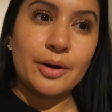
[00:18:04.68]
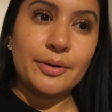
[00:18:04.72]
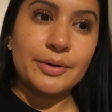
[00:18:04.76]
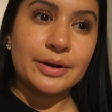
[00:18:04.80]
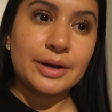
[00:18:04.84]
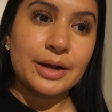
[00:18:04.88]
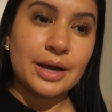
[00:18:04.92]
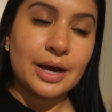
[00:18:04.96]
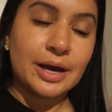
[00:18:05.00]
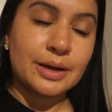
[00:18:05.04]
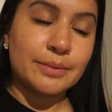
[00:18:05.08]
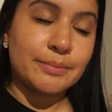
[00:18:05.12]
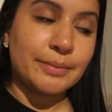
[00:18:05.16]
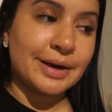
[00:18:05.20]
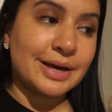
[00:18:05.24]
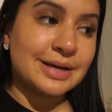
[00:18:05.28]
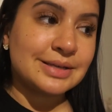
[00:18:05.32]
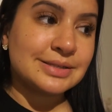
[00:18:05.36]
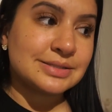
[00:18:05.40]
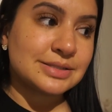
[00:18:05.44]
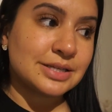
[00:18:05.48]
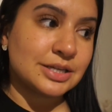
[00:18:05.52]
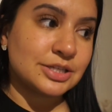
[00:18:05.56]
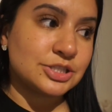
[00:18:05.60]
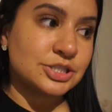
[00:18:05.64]
out and add my
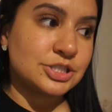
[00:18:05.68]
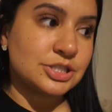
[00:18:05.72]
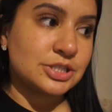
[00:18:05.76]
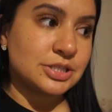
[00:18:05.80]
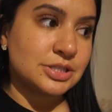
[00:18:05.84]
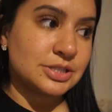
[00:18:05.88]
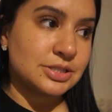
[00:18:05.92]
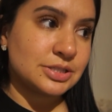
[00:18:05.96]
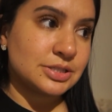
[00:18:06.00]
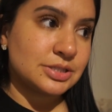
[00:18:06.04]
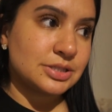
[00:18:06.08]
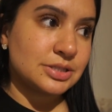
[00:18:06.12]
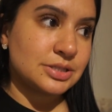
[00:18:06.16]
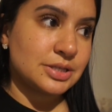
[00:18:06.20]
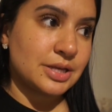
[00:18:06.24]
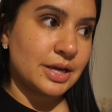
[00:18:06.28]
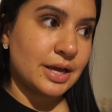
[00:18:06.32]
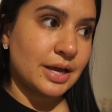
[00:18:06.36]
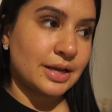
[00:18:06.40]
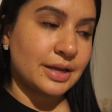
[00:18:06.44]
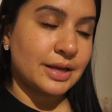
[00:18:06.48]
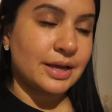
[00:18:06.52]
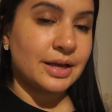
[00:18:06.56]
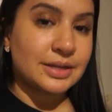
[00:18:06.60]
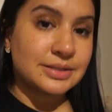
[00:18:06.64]
extensions
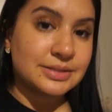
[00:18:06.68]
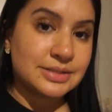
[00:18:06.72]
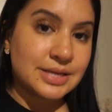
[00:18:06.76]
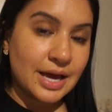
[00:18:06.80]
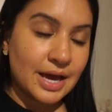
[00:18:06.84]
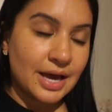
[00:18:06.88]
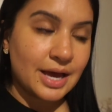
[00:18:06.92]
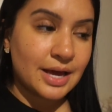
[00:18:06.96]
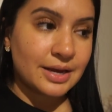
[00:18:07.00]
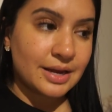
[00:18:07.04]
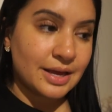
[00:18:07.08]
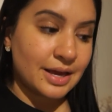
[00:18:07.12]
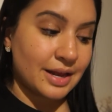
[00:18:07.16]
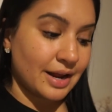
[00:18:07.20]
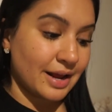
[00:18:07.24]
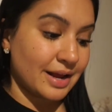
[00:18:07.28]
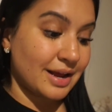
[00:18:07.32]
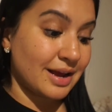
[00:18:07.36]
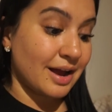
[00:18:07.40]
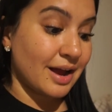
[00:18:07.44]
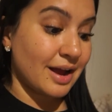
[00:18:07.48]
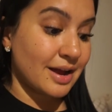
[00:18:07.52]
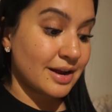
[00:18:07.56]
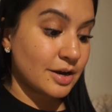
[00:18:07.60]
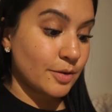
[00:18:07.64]
and get a tan. And I
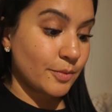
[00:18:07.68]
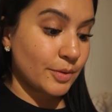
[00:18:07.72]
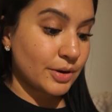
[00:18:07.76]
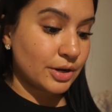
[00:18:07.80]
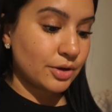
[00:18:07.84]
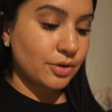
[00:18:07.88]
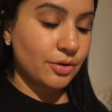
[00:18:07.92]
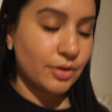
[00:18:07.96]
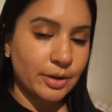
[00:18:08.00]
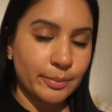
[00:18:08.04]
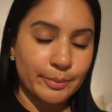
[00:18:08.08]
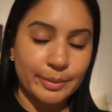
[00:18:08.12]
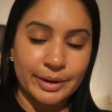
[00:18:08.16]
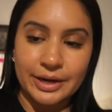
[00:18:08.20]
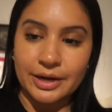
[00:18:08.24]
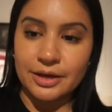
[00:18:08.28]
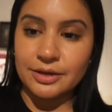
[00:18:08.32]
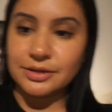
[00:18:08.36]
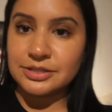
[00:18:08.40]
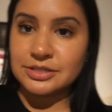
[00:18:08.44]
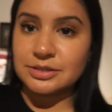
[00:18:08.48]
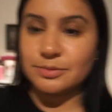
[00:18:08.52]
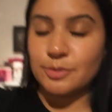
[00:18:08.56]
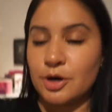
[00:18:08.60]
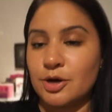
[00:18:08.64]
kind of want to go get my
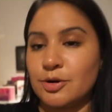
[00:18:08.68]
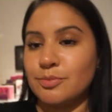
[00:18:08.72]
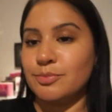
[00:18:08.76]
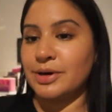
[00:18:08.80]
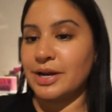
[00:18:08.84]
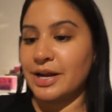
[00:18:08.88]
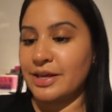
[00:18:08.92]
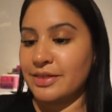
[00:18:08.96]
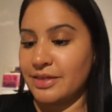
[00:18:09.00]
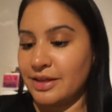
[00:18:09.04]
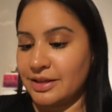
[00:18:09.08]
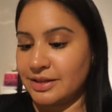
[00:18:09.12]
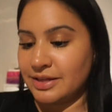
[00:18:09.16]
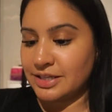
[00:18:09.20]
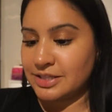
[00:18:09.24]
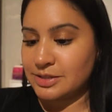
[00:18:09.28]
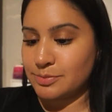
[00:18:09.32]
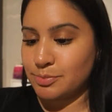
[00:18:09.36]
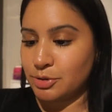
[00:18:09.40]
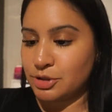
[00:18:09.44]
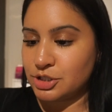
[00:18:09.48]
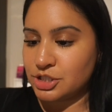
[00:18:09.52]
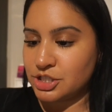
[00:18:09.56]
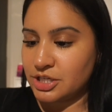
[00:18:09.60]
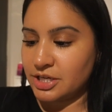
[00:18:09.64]
nails tomorrow, but I think that's
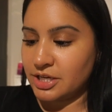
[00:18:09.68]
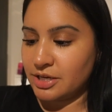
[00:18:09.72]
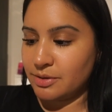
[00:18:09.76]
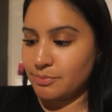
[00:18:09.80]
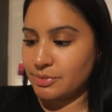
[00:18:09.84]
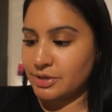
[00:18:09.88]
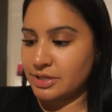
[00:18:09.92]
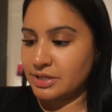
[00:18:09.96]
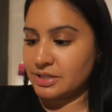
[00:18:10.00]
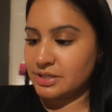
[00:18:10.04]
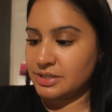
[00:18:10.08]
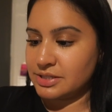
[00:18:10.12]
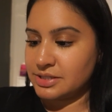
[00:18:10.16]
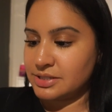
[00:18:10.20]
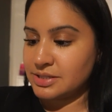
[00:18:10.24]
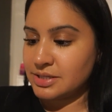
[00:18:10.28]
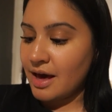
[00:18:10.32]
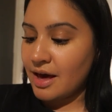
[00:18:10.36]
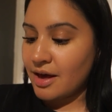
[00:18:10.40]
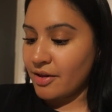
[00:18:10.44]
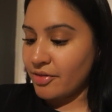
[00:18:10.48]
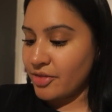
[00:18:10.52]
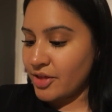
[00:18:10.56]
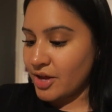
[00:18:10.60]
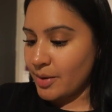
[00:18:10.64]
pushing it because
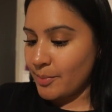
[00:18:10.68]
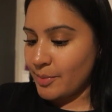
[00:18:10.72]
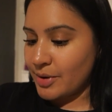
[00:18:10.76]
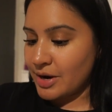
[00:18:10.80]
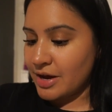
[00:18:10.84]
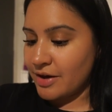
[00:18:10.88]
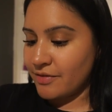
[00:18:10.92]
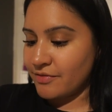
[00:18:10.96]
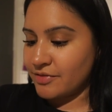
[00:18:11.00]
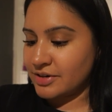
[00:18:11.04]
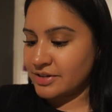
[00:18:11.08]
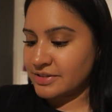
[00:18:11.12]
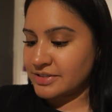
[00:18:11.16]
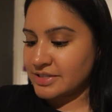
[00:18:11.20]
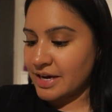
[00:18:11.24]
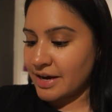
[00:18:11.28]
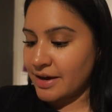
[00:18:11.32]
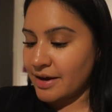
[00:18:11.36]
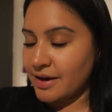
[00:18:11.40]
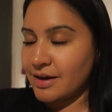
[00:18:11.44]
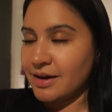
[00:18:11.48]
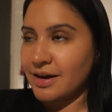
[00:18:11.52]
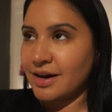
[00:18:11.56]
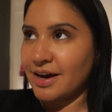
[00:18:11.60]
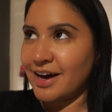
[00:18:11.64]
I don't think I'm gonna have
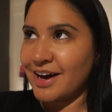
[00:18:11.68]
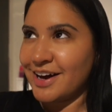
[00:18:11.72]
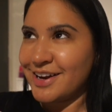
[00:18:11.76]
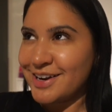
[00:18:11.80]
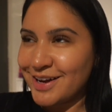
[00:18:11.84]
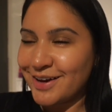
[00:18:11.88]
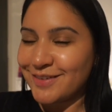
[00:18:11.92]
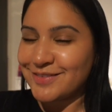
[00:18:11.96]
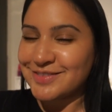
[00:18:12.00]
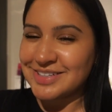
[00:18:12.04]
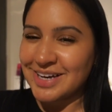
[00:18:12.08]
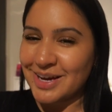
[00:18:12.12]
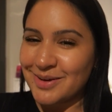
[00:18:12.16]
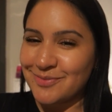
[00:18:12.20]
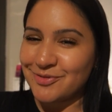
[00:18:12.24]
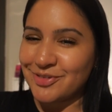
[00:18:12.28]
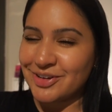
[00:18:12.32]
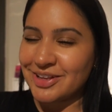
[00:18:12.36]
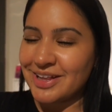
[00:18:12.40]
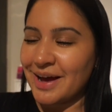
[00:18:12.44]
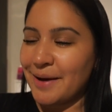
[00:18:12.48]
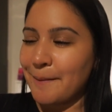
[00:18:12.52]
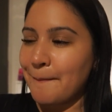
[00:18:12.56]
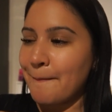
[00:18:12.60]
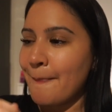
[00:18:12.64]
enough time for
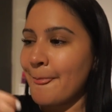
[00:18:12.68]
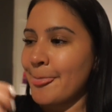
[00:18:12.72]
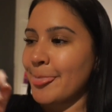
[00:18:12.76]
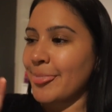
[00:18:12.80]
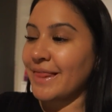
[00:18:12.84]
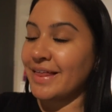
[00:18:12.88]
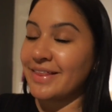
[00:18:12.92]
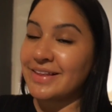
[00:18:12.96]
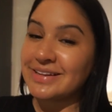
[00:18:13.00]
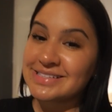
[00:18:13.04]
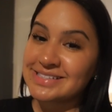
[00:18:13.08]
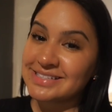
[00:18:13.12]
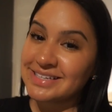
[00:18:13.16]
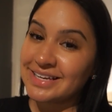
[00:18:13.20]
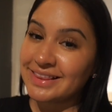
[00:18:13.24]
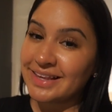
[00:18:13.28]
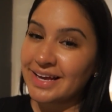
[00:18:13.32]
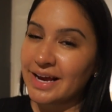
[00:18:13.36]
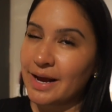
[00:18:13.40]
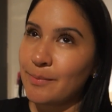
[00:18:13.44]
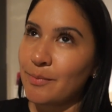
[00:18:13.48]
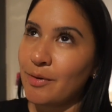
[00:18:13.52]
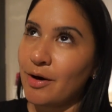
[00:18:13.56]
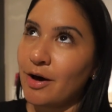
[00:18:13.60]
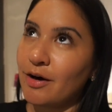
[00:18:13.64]
that. And then
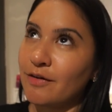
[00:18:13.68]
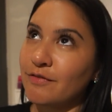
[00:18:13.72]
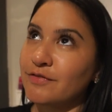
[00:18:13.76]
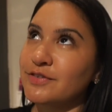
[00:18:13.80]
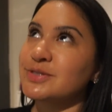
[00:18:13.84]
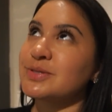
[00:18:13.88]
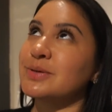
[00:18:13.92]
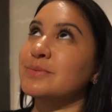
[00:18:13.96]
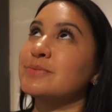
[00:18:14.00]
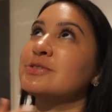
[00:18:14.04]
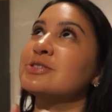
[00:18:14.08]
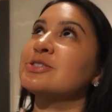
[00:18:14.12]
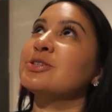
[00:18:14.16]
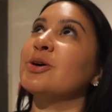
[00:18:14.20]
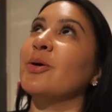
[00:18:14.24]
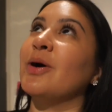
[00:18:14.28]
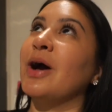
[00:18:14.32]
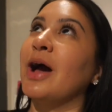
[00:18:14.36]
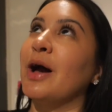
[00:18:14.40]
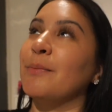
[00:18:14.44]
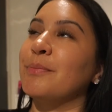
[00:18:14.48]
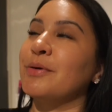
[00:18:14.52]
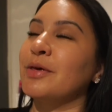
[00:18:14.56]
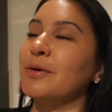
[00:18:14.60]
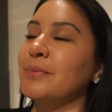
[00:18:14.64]
Sunday I'm off, so I'm so
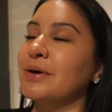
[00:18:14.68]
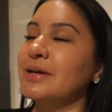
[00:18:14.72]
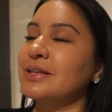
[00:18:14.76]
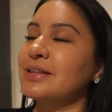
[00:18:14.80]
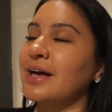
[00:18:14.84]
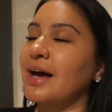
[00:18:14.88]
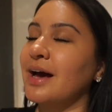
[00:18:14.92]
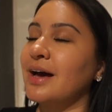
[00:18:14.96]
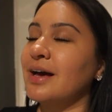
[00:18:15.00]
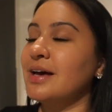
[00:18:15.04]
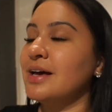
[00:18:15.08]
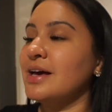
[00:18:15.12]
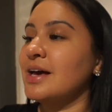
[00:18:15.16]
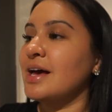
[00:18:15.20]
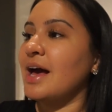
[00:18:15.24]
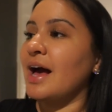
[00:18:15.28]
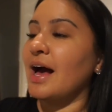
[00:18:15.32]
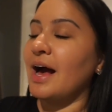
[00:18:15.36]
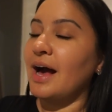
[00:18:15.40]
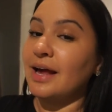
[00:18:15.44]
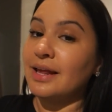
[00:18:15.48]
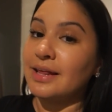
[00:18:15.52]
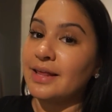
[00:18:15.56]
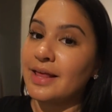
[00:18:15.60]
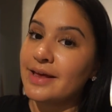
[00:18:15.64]
happy about that.
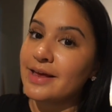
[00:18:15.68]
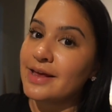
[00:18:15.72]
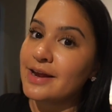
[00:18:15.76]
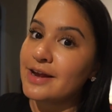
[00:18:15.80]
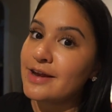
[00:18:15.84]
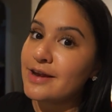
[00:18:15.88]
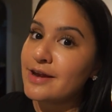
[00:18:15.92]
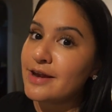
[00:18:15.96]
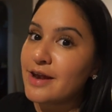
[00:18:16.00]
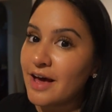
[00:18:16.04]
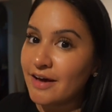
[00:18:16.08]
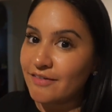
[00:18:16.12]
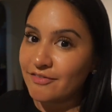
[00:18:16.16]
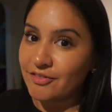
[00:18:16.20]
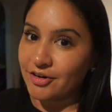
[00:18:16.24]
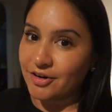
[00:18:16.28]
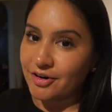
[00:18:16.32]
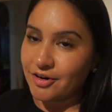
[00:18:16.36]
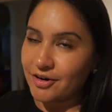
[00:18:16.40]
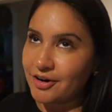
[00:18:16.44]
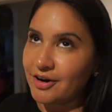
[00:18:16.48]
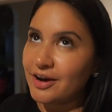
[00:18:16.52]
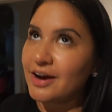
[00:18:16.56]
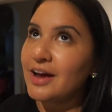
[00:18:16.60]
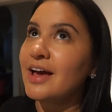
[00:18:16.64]
I like
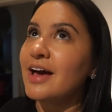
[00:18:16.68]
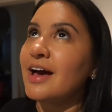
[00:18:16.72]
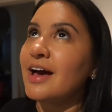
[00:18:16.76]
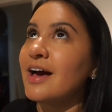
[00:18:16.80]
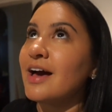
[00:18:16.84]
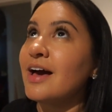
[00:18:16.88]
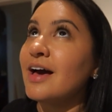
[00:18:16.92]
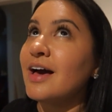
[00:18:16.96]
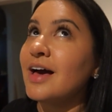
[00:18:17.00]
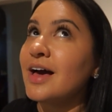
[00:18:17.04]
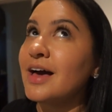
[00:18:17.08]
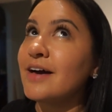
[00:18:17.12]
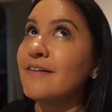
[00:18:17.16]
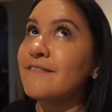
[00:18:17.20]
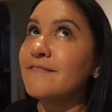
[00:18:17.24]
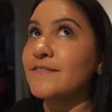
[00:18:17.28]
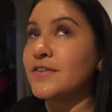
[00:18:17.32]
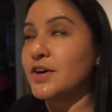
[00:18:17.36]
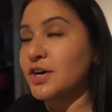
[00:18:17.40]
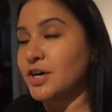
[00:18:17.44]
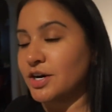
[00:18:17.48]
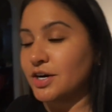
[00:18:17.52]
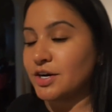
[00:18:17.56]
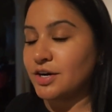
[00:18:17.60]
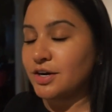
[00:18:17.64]
never,
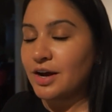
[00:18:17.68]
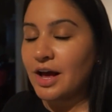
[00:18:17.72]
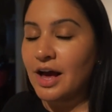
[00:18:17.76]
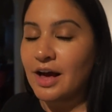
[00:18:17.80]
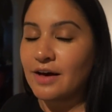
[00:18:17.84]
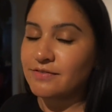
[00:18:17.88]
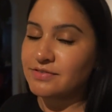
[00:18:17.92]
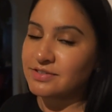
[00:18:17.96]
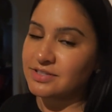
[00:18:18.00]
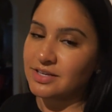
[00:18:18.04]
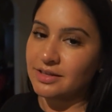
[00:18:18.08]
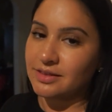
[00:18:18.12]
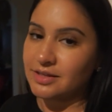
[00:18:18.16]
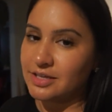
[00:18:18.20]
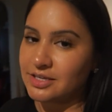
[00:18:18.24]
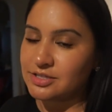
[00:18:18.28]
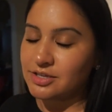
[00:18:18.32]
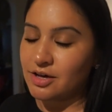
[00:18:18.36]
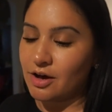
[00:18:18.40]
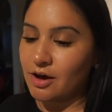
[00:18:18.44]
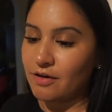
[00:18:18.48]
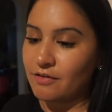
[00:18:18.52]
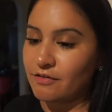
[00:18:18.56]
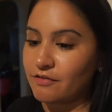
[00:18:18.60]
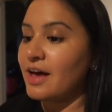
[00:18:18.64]
ever have Sundays
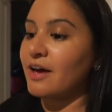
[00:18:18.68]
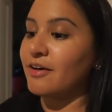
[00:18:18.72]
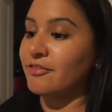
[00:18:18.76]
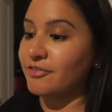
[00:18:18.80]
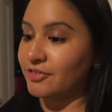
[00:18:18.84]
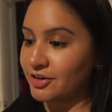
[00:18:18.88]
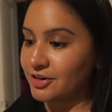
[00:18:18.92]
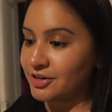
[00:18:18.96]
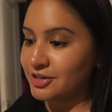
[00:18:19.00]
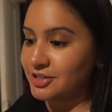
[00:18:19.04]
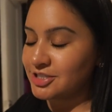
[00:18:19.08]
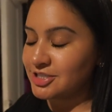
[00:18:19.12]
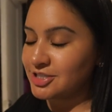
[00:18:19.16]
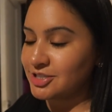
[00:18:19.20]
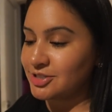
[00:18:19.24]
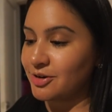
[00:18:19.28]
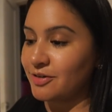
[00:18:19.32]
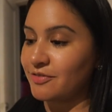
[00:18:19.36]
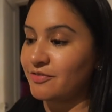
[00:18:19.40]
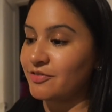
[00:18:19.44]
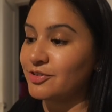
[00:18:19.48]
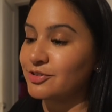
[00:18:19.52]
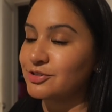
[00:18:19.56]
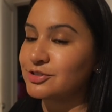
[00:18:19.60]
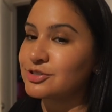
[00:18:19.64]
off, ever. So
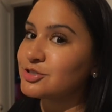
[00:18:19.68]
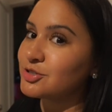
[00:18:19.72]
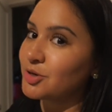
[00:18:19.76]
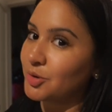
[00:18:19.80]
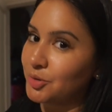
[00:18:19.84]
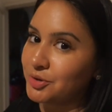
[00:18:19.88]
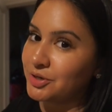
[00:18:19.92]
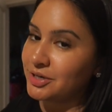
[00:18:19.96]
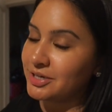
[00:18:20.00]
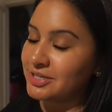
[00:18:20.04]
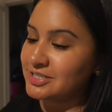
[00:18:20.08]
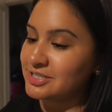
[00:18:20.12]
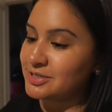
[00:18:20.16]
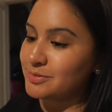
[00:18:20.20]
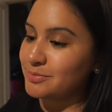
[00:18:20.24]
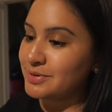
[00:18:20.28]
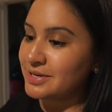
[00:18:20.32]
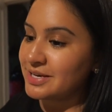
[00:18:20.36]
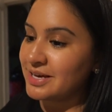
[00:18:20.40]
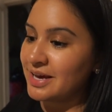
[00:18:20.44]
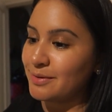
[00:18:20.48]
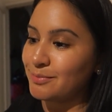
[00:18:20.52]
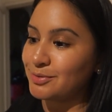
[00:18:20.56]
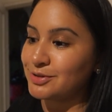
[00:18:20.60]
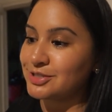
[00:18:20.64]
it feels so good to
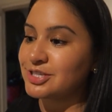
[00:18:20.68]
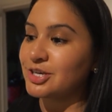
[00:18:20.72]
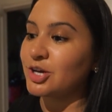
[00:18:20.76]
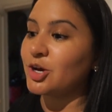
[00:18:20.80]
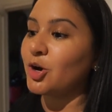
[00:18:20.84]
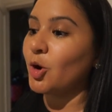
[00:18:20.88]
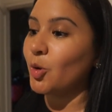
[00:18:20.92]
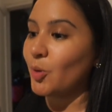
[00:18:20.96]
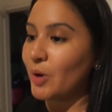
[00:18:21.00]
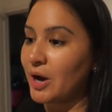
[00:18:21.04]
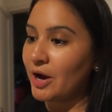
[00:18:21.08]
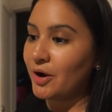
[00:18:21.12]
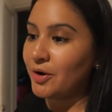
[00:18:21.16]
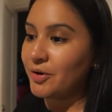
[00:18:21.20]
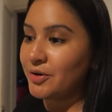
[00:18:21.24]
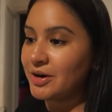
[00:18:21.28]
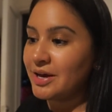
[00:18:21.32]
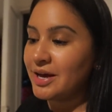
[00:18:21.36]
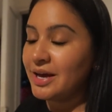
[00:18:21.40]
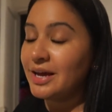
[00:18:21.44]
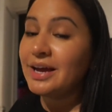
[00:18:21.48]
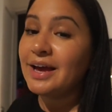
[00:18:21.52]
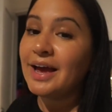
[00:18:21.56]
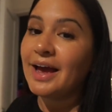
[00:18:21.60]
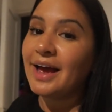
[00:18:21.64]
be able to go out
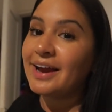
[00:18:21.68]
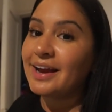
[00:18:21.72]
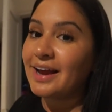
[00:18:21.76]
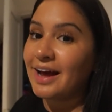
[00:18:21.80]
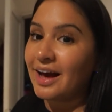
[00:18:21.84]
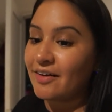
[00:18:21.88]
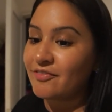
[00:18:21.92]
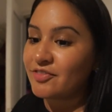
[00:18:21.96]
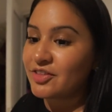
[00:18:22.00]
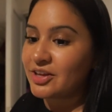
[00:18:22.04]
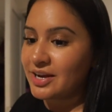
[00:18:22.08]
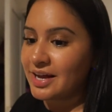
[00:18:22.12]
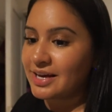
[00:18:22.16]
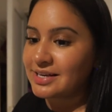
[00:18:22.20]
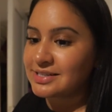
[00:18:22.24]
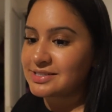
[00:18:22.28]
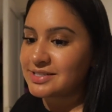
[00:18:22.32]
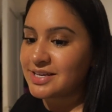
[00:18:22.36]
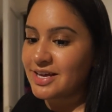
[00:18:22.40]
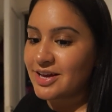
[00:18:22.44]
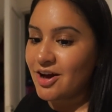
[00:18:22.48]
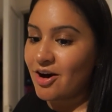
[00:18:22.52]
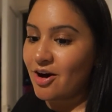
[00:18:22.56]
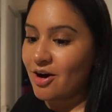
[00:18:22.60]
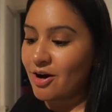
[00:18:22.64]
and have the next
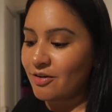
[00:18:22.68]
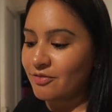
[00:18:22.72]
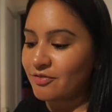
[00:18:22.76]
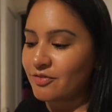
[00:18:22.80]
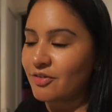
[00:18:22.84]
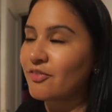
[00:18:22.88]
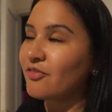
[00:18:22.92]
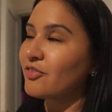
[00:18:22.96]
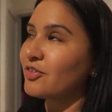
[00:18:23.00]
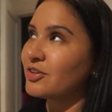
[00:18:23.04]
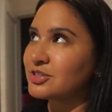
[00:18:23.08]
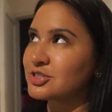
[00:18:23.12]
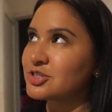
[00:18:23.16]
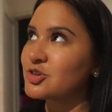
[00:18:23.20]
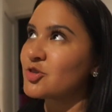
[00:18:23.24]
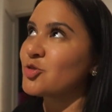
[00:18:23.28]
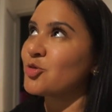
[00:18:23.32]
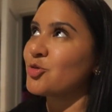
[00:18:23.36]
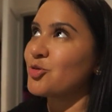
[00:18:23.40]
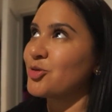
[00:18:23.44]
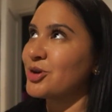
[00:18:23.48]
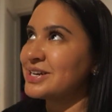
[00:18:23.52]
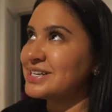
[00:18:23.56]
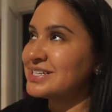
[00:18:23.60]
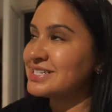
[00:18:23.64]
day off. It feels
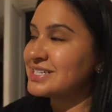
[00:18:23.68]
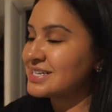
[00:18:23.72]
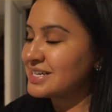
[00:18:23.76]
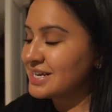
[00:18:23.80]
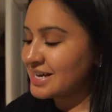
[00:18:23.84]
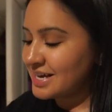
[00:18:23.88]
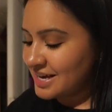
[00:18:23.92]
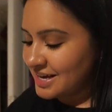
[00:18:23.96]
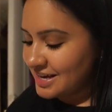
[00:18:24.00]
great.